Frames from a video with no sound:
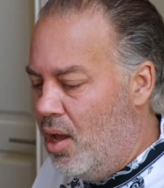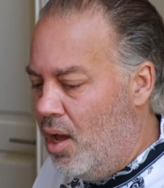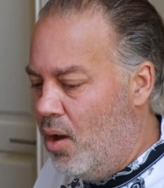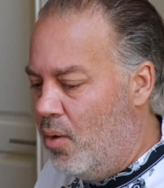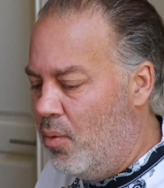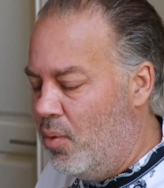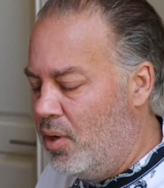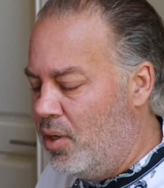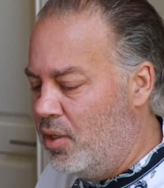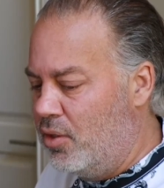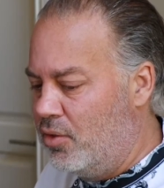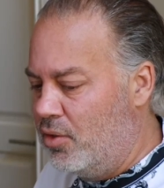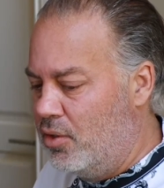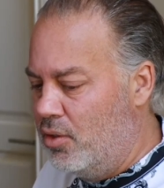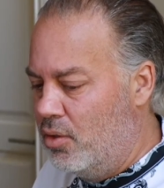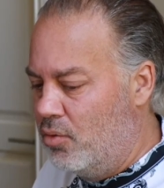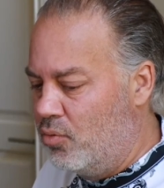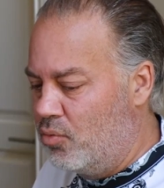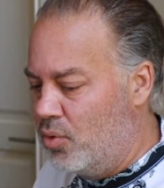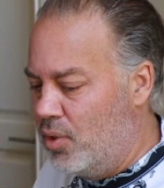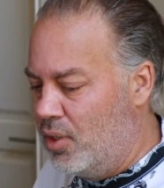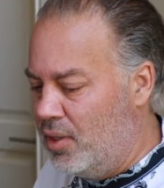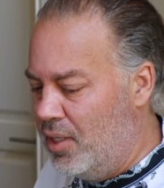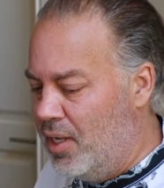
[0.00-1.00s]
I want to
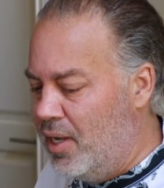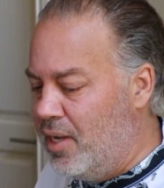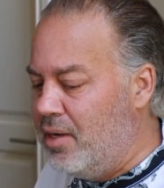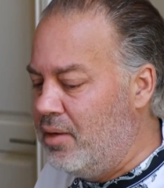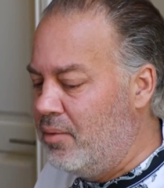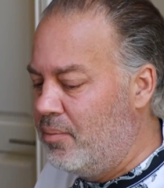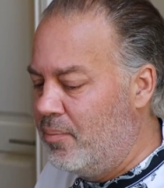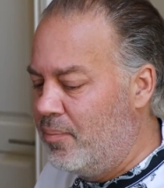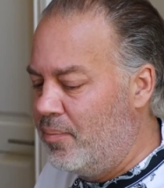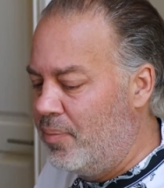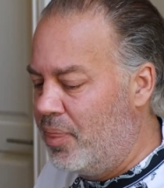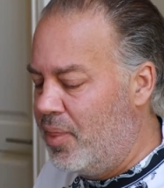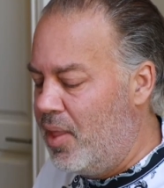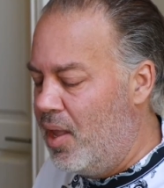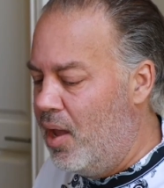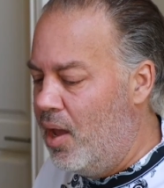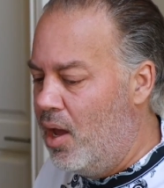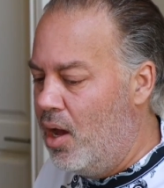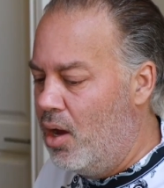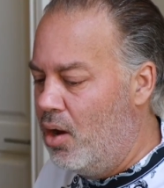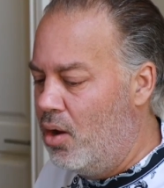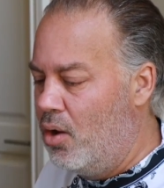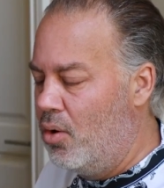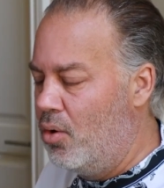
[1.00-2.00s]
relate
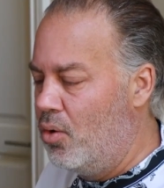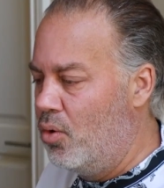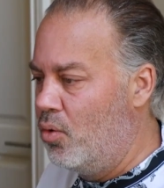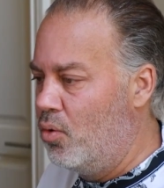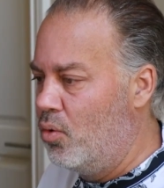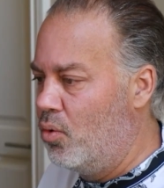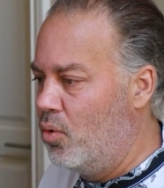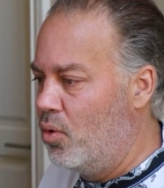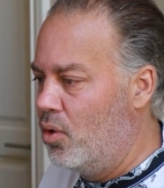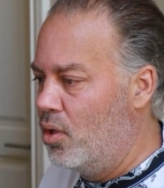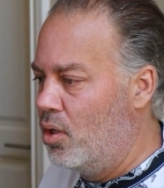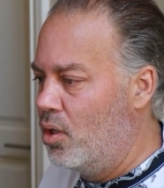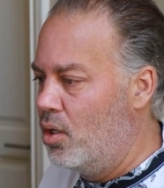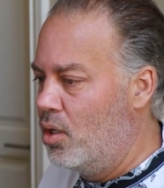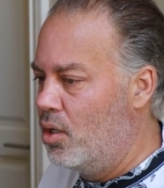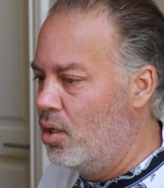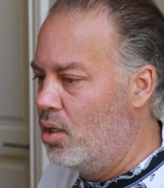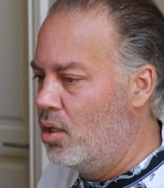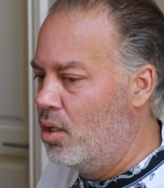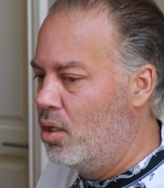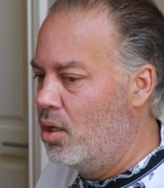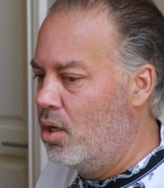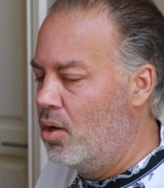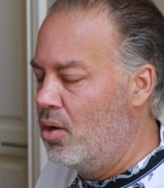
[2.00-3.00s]
how
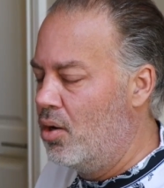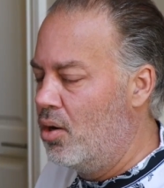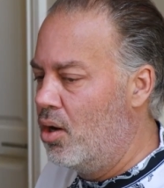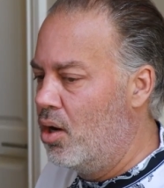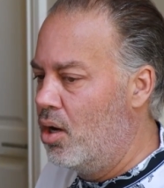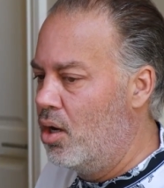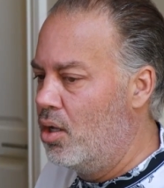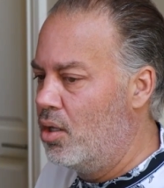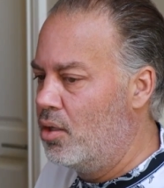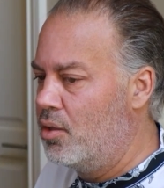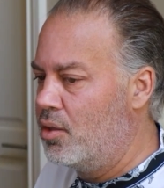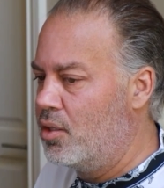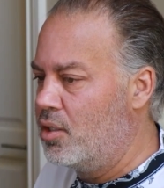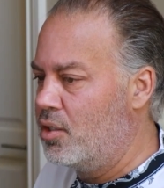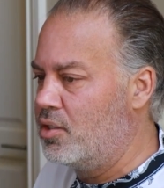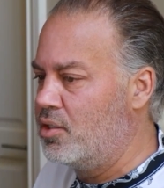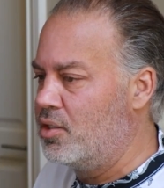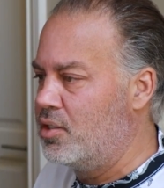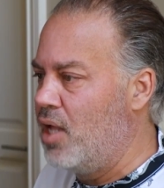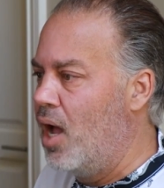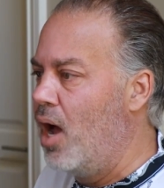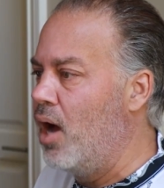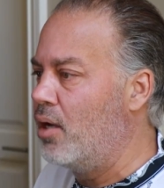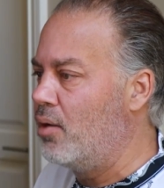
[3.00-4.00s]
the
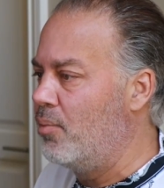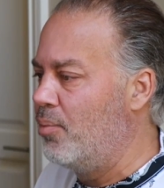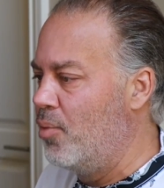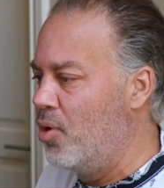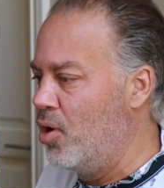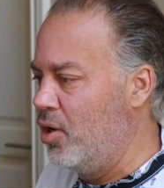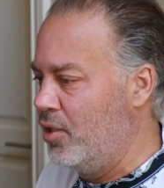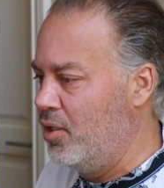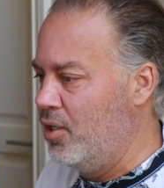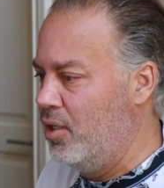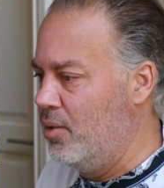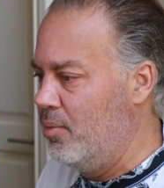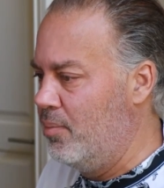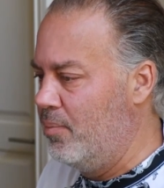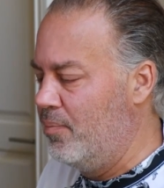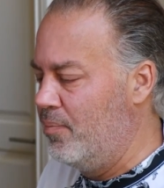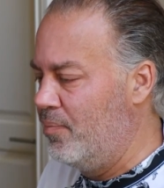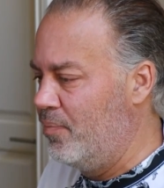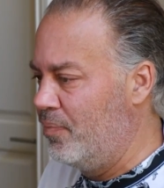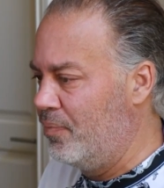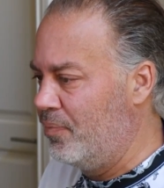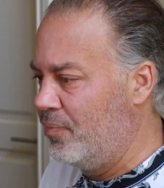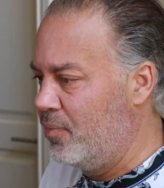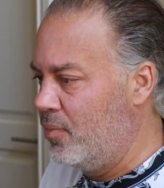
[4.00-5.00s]
stock
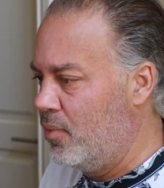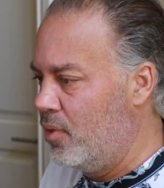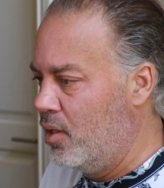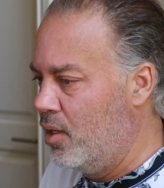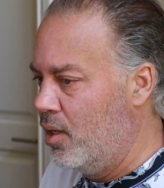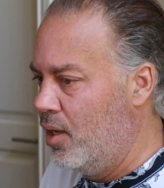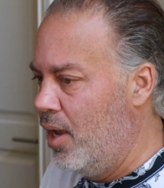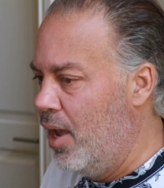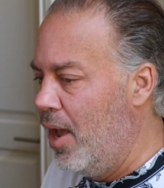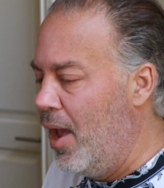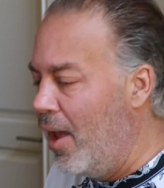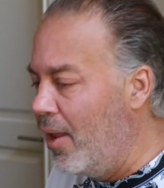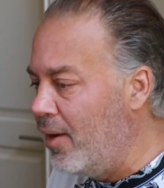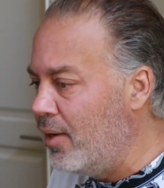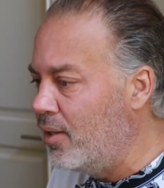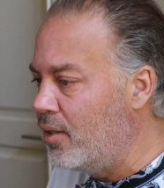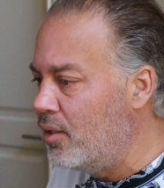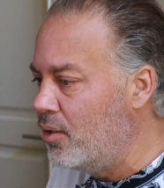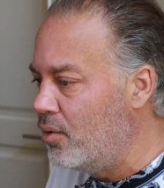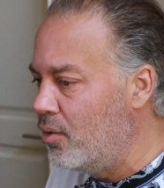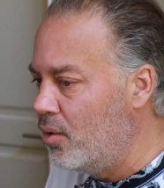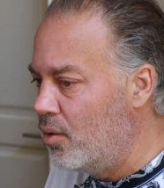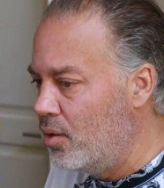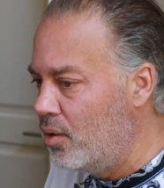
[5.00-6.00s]
market
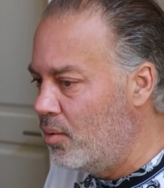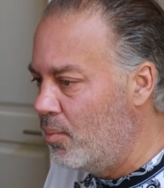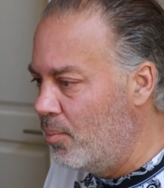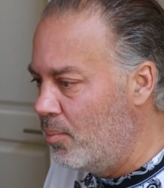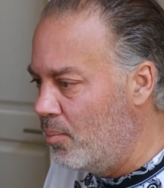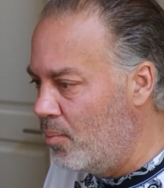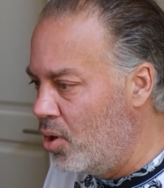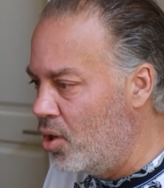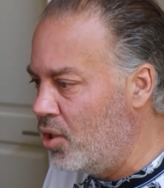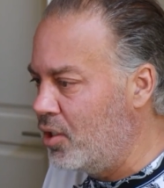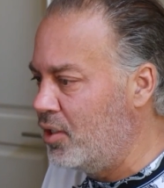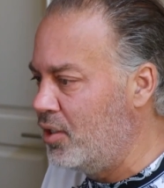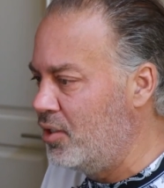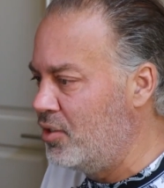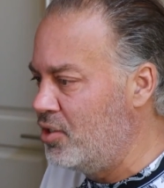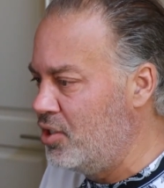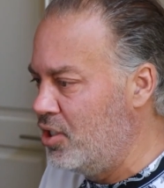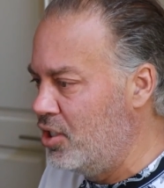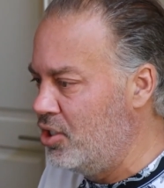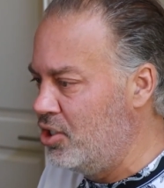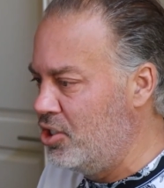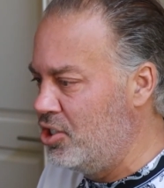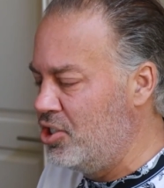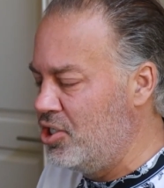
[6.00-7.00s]
and
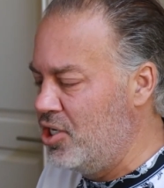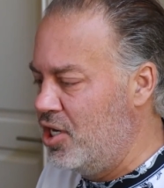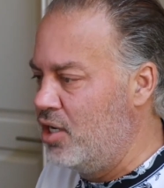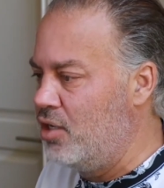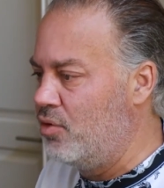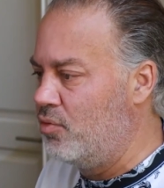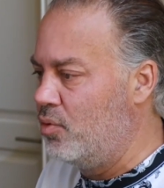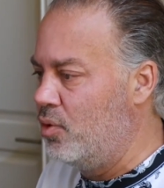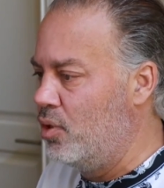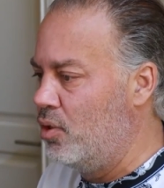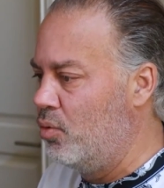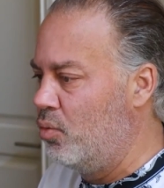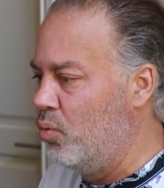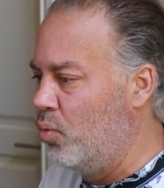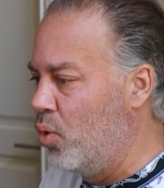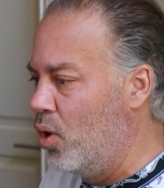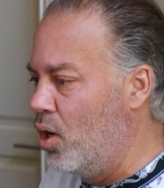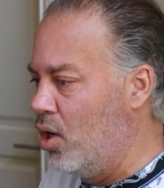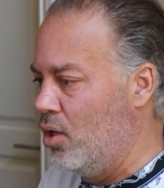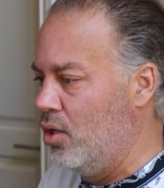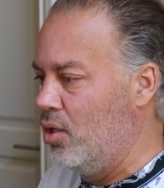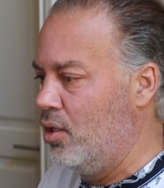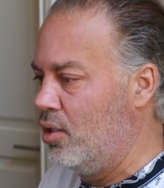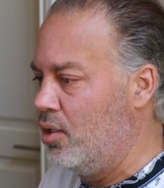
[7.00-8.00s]
markets in general
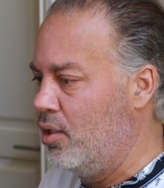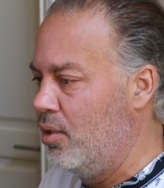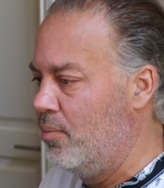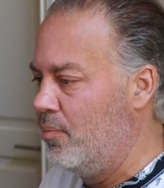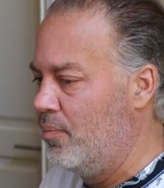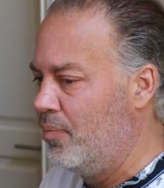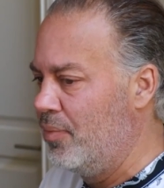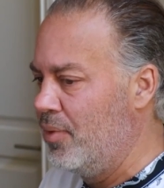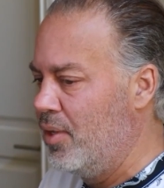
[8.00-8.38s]
work